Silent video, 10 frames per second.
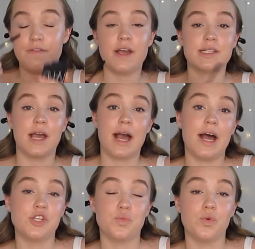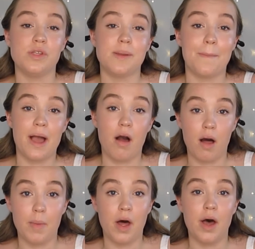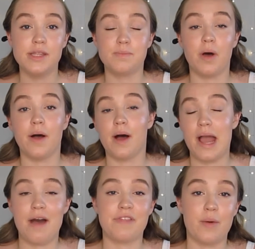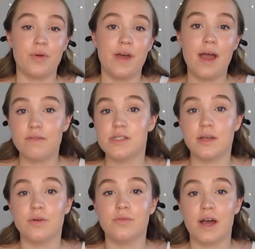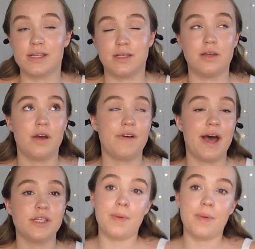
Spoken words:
effect I had was my arm hurts, but I had that with every single vaccine I've had.